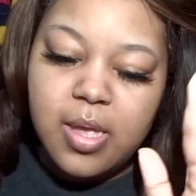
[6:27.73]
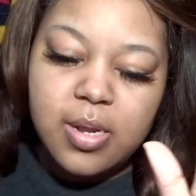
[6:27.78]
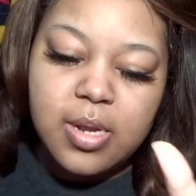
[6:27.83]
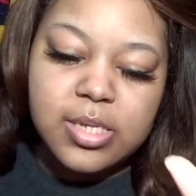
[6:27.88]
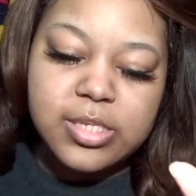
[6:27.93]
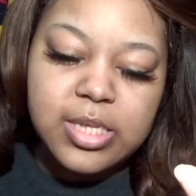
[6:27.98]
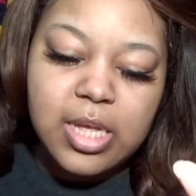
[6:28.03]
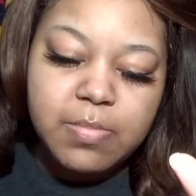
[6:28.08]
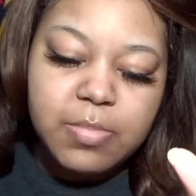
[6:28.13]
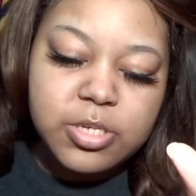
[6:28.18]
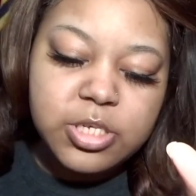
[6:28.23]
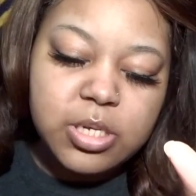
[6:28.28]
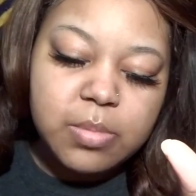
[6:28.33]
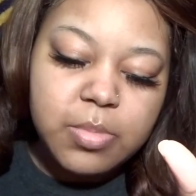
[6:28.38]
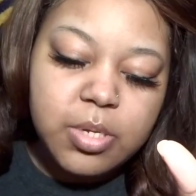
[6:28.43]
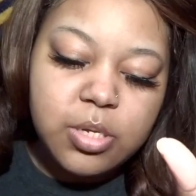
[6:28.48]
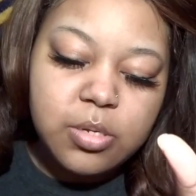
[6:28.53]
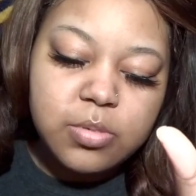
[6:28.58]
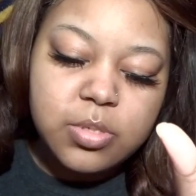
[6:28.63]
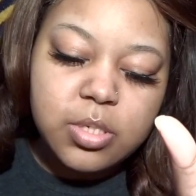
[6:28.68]
that's how much I'm
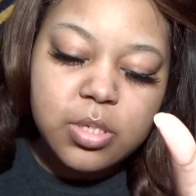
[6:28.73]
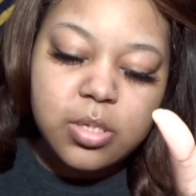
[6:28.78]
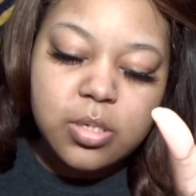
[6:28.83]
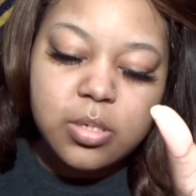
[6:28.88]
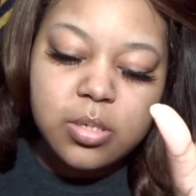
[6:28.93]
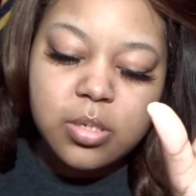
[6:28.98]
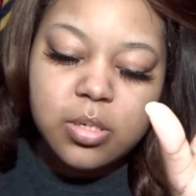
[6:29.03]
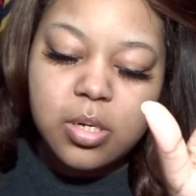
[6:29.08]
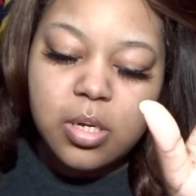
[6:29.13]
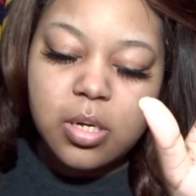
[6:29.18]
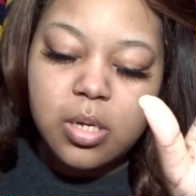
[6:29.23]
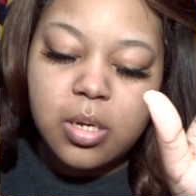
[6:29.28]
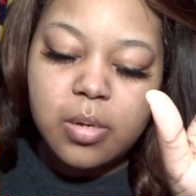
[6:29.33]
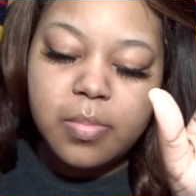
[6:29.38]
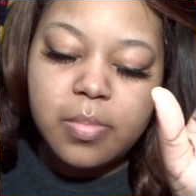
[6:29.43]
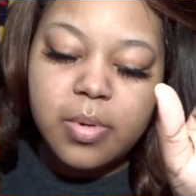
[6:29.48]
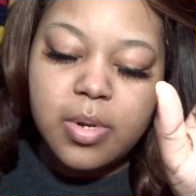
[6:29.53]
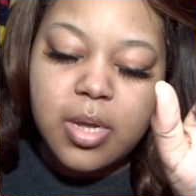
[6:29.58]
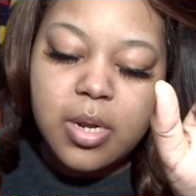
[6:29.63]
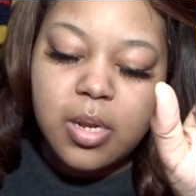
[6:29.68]
using um,
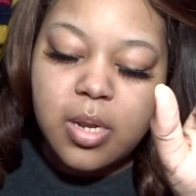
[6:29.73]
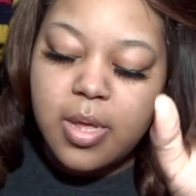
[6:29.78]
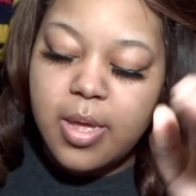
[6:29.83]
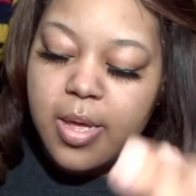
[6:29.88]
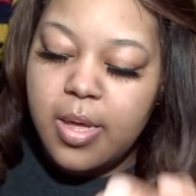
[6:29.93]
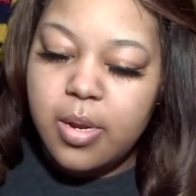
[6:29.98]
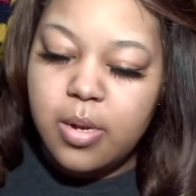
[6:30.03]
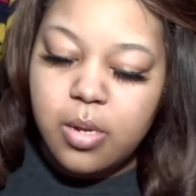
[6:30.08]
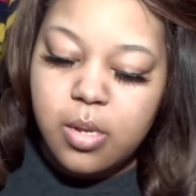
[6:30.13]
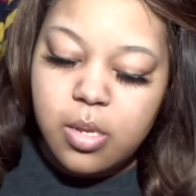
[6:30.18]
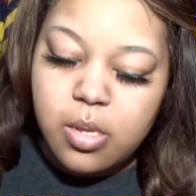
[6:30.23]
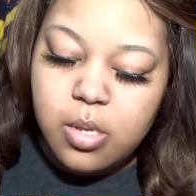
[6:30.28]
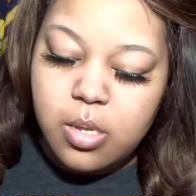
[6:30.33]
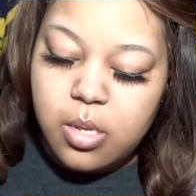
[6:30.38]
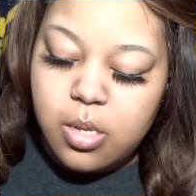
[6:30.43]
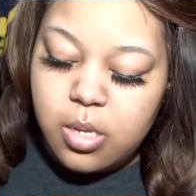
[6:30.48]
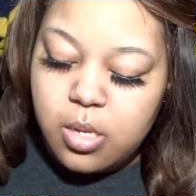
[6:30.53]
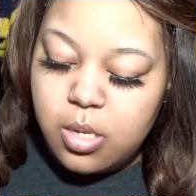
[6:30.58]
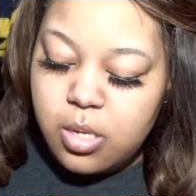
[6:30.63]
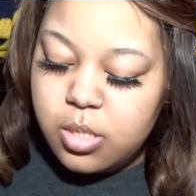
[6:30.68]
not a lot
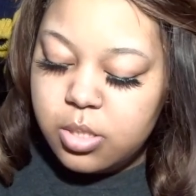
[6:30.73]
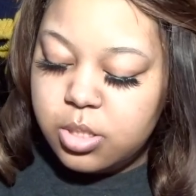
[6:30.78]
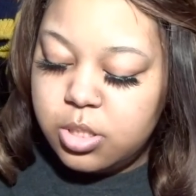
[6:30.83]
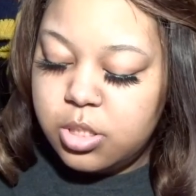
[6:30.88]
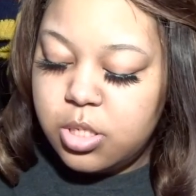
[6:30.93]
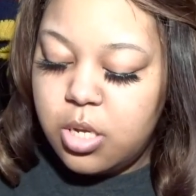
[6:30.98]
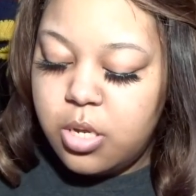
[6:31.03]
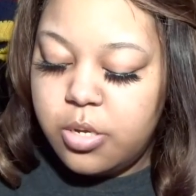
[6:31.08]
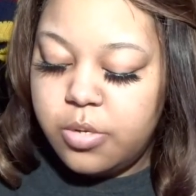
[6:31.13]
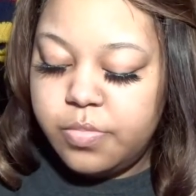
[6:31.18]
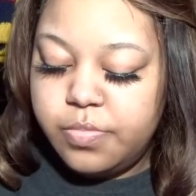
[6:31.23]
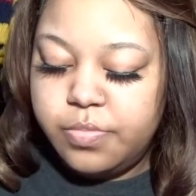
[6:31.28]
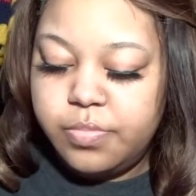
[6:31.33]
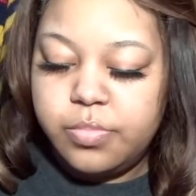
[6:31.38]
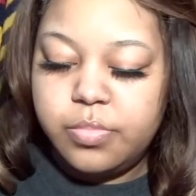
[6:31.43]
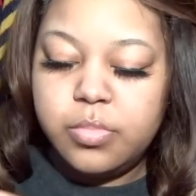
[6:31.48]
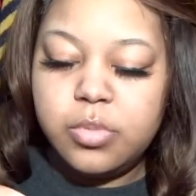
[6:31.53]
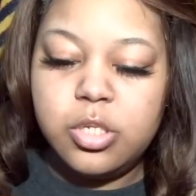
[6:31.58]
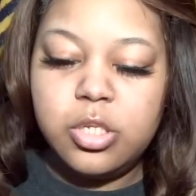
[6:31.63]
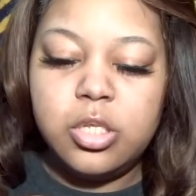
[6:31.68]
so
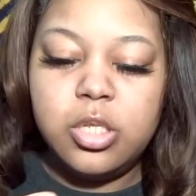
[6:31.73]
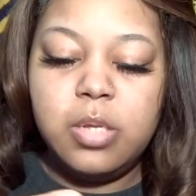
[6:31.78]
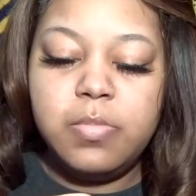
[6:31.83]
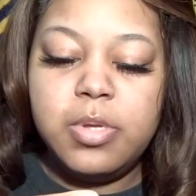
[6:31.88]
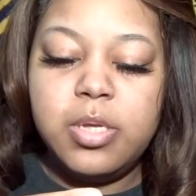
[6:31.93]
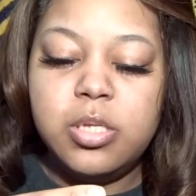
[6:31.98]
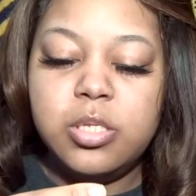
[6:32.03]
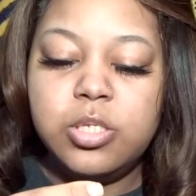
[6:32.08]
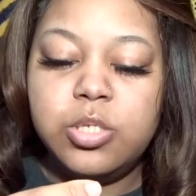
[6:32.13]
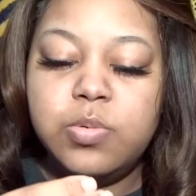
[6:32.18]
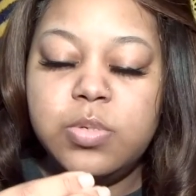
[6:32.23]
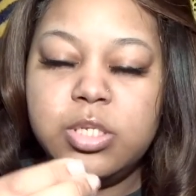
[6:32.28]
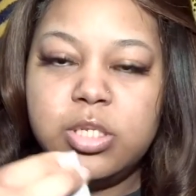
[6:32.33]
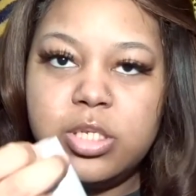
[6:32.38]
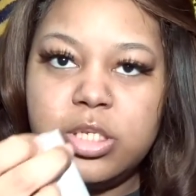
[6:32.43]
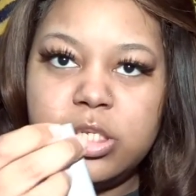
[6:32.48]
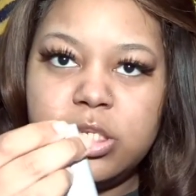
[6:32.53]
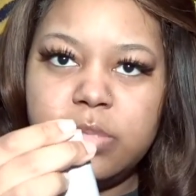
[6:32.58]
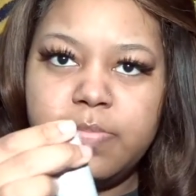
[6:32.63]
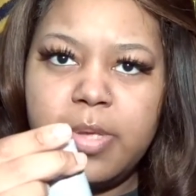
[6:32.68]
let me twist
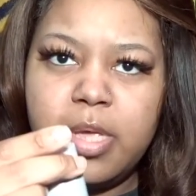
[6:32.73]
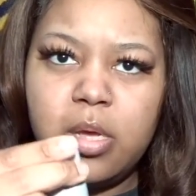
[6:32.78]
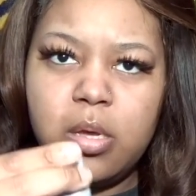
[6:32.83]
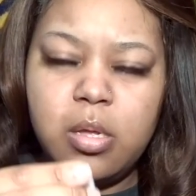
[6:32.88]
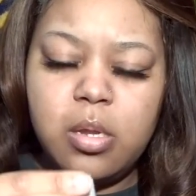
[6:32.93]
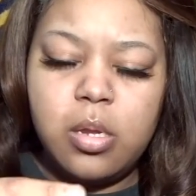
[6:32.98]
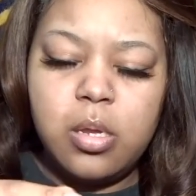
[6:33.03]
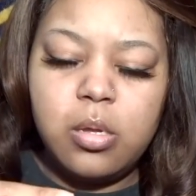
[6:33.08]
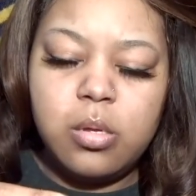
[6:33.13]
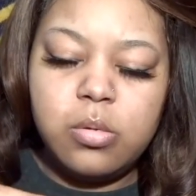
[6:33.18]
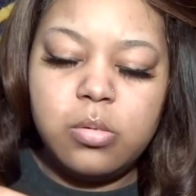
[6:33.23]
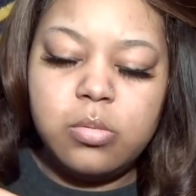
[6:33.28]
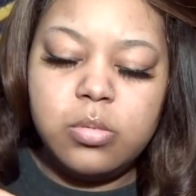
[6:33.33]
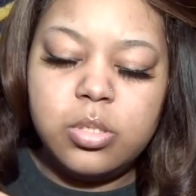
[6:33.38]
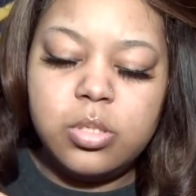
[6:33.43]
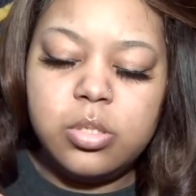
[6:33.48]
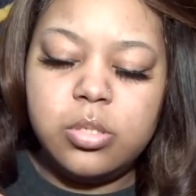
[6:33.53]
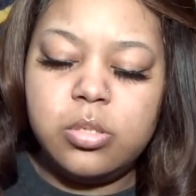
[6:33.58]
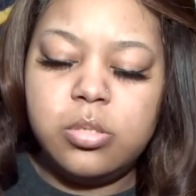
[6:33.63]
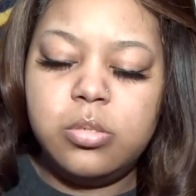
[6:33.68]
this back
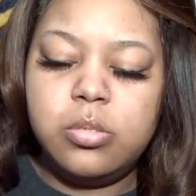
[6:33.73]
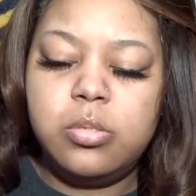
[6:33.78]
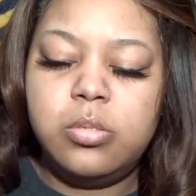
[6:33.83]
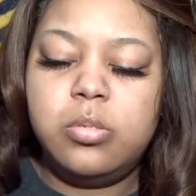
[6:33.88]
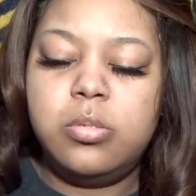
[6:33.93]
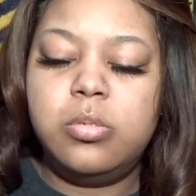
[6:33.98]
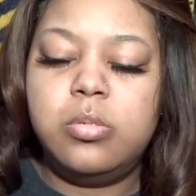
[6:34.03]
closed